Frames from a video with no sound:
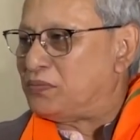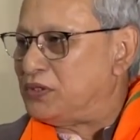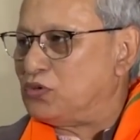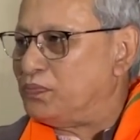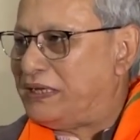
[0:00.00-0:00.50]
We
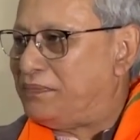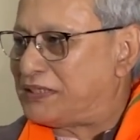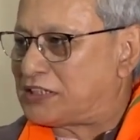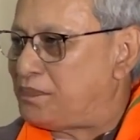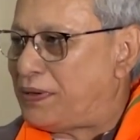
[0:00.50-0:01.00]
don't blame
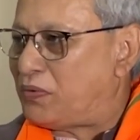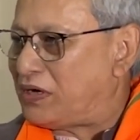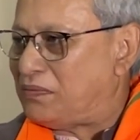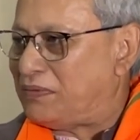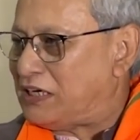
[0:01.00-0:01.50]
muscle power
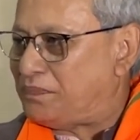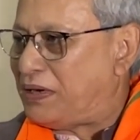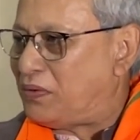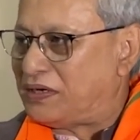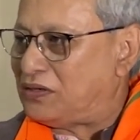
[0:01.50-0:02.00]
and money
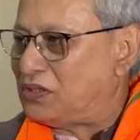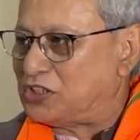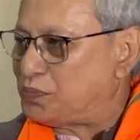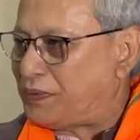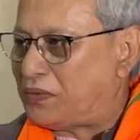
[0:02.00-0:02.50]
power and all
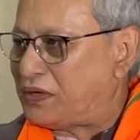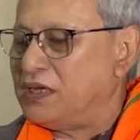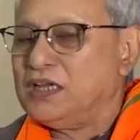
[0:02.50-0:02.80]
this power.